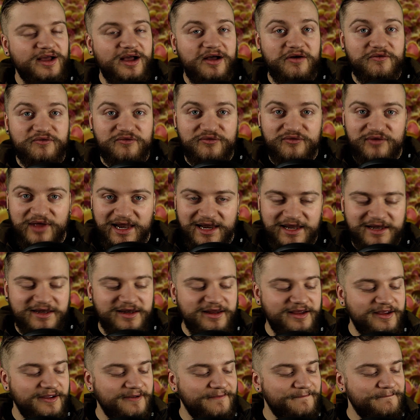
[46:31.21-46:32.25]
a
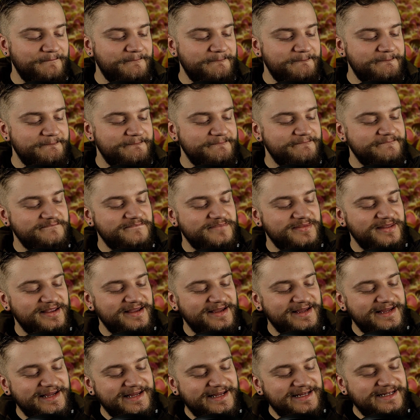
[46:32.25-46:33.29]
felony.
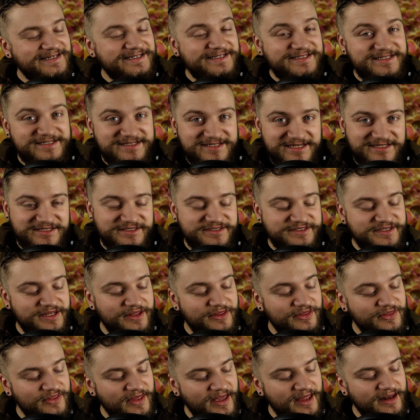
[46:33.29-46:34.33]
Since
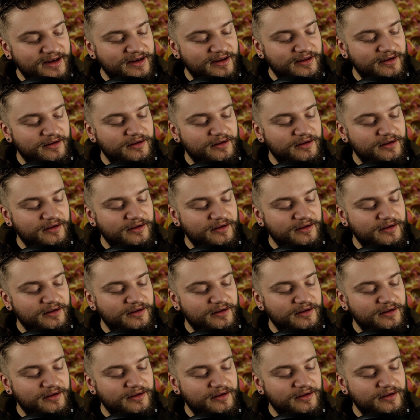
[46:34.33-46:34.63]
then,